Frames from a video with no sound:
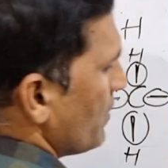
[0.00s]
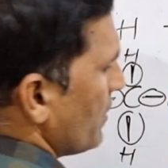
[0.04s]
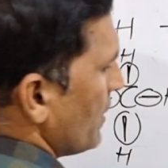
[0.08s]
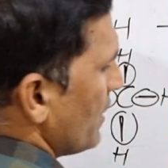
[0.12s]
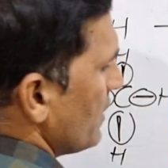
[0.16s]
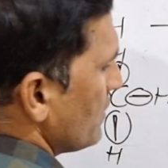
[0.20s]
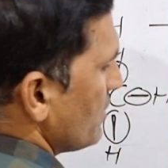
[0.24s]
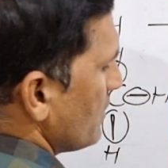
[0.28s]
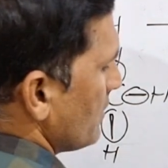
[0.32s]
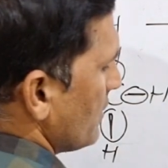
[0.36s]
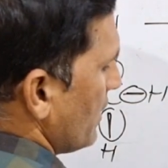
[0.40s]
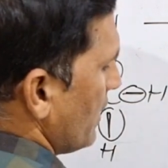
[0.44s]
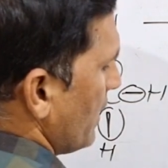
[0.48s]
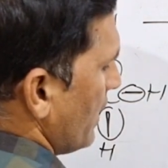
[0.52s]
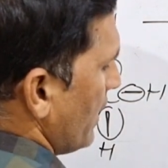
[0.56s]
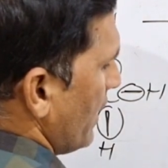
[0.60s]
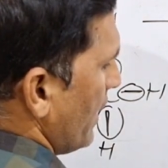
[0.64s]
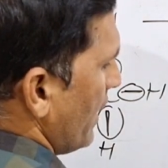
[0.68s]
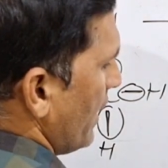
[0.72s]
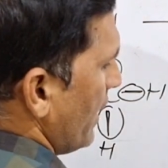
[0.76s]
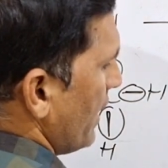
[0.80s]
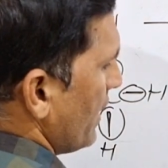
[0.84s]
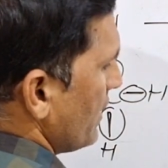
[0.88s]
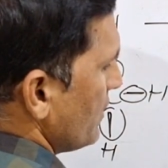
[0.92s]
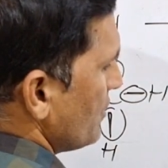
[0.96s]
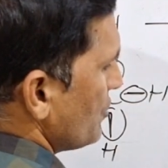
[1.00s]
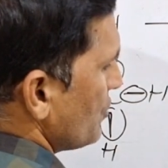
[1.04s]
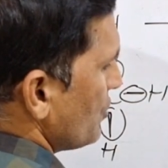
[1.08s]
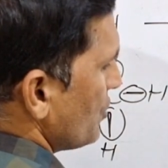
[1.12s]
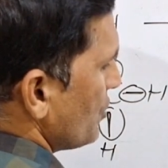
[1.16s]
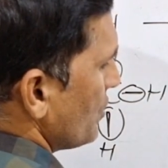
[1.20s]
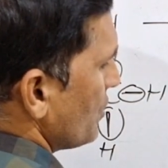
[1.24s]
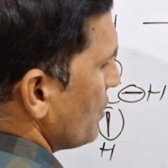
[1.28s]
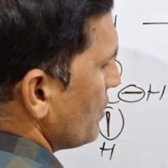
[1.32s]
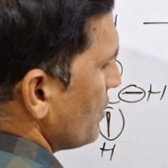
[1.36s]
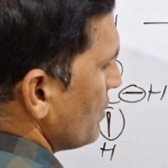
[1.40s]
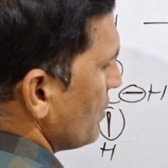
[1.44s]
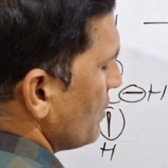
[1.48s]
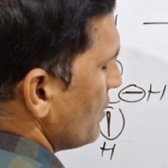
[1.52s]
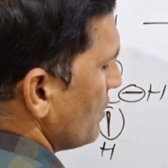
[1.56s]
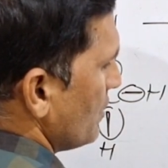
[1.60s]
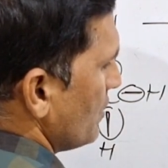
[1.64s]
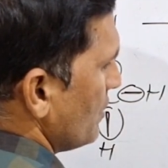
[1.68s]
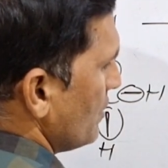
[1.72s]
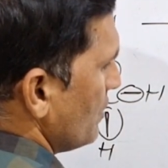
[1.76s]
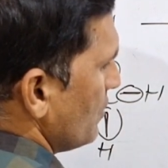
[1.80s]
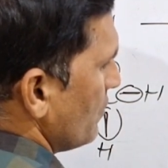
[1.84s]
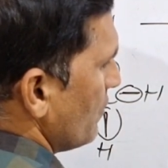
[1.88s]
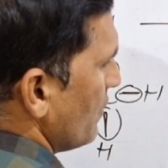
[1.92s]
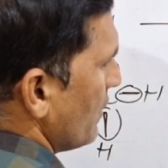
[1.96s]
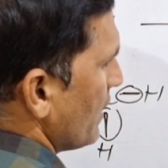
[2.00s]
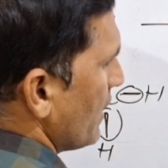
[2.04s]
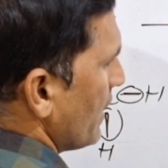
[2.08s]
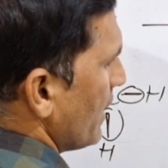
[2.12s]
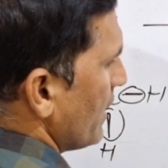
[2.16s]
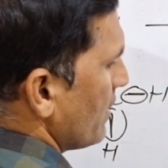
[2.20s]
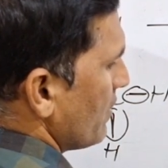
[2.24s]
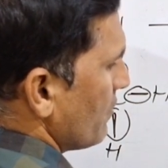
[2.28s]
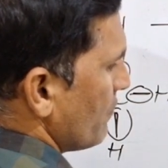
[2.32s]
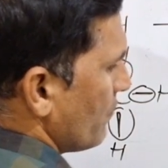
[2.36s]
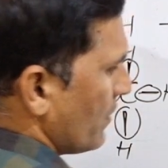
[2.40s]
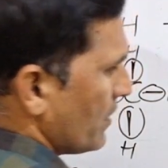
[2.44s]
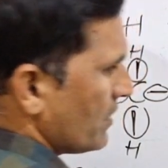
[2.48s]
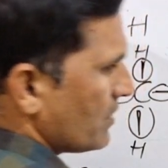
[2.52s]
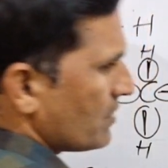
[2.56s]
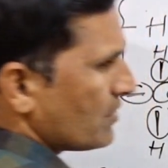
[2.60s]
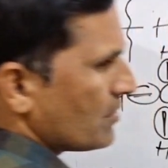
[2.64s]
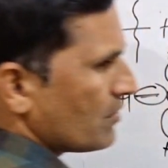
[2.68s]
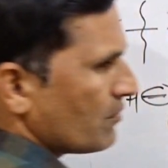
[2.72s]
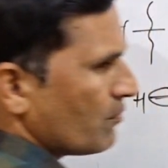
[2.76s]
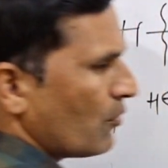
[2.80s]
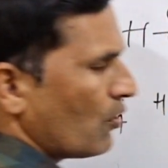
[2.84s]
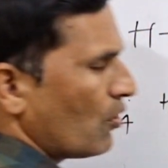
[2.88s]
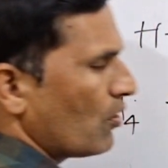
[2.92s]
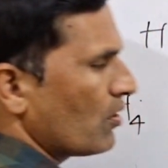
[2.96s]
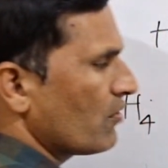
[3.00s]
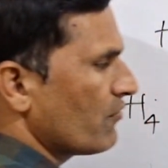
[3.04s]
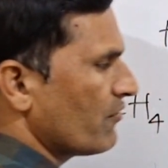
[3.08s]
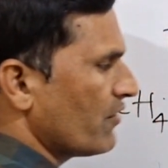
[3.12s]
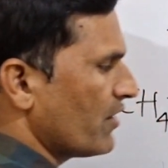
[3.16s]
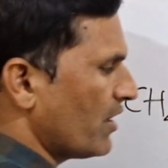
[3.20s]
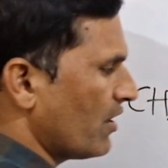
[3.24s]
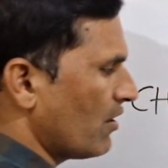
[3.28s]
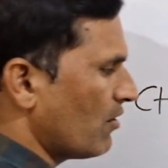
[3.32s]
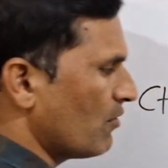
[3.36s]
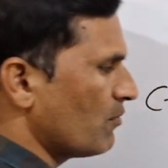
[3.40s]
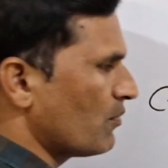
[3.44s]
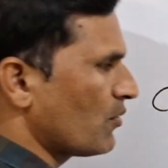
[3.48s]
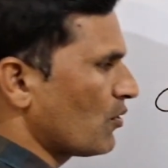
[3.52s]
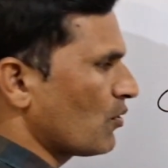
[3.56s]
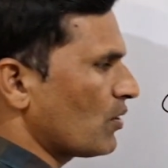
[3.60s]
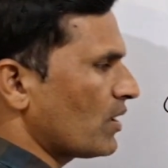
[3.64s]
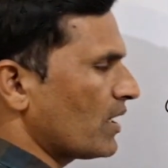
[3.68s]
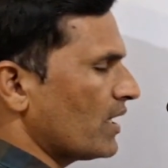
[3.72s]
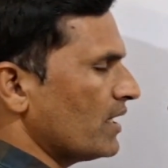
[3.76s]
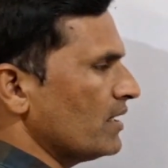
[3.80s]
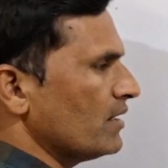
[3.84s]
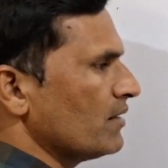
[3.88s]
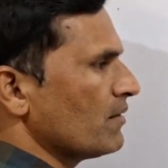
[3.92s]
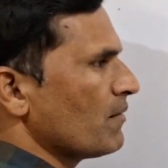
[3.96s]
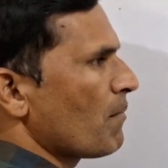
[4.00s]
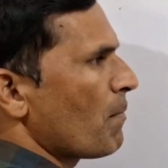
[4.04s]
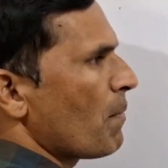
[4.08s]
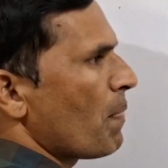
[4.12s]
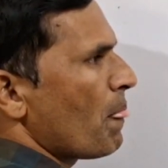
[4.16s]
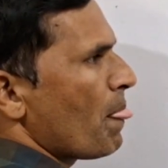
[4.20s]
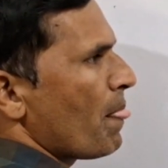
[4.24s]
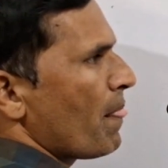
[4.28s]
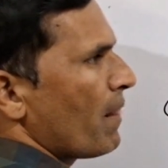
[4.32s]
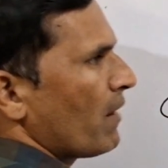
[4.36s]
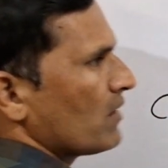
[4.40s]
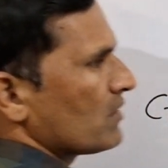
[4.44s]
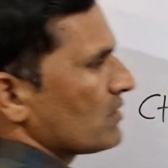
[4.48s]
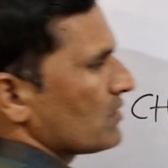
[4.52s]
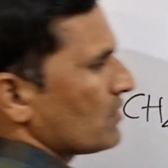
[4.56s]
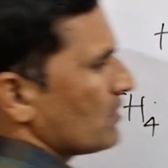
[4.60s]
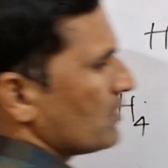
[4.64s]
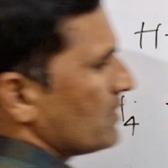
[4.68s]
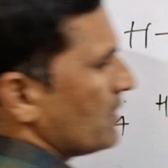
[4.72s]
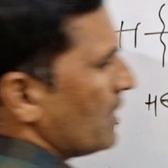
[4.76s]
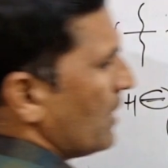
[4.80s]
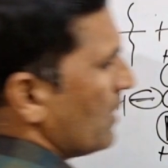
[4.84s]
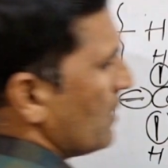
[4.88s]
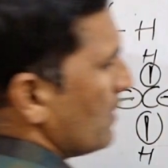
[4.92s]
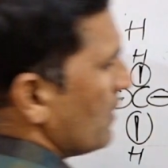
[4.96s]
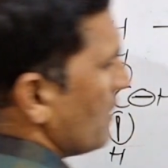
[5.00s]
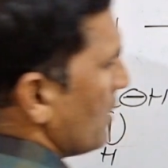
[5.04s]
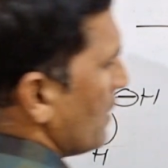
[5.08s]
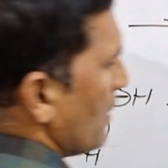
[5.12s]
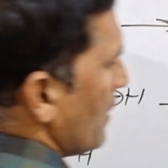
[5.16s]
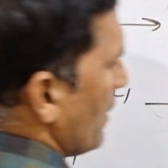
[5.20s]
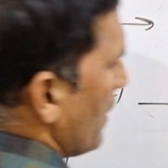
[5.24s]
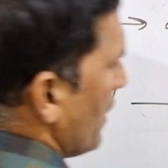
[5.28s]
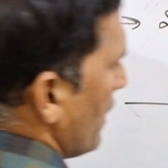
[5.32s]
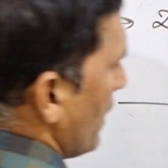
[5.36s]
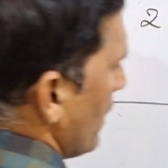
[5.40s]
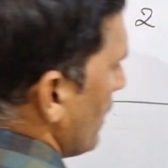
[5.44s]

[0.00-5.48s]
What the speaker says: plus H. You will get first bond we have broken. So then the